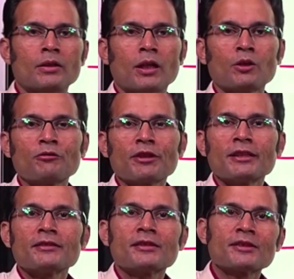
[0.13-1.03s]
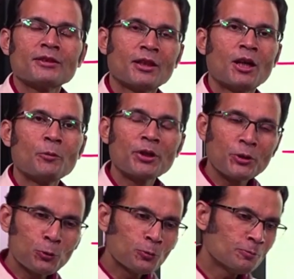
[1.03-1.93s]
Hello friends, how are
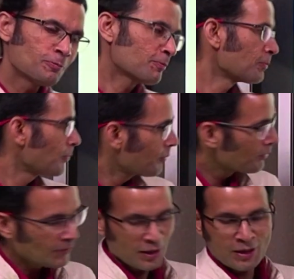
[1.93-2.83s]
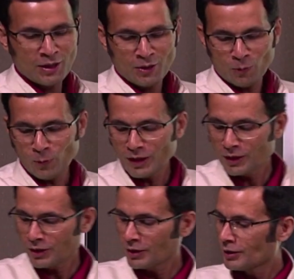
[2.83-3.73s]
you?
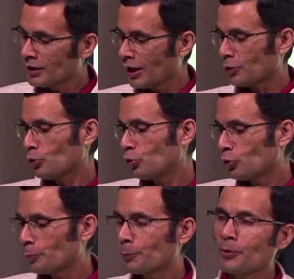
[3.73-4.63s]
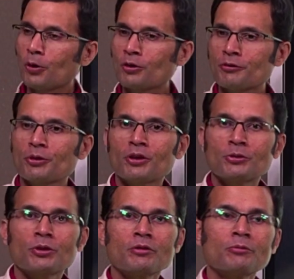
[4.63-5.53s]
Well, I hope all of you
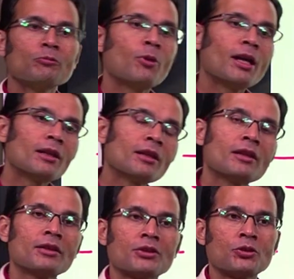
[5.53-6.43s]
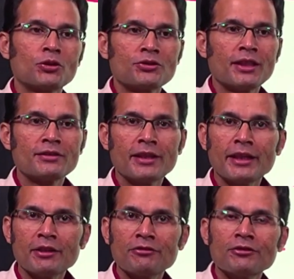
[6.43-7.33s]
are doing well, you are staying
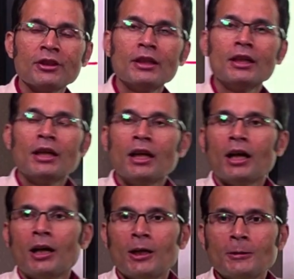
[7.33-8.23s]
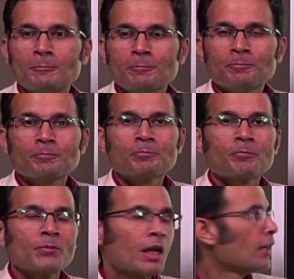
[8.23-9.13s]
safe.
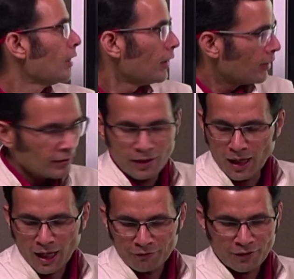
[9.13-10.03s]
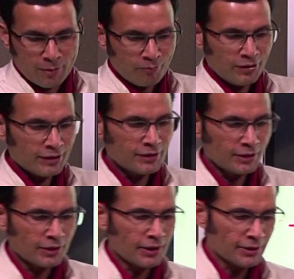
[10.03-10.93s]
I've come with
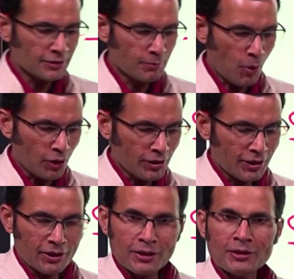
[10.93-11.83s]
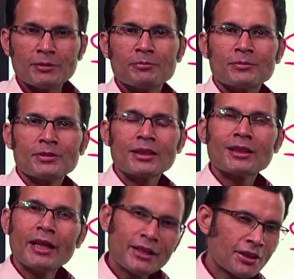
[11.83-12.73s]
a small
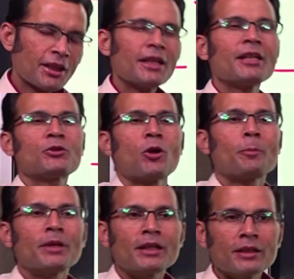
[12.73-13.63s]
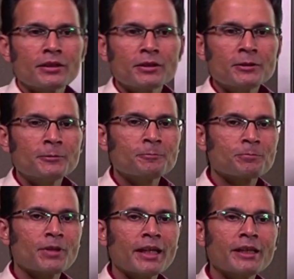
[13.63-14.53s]
little entertaining topic
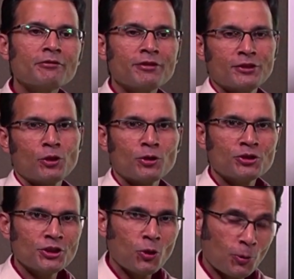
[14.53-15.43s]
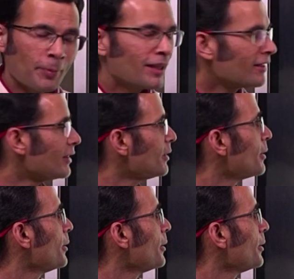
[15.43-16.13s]
in physiology or medicine.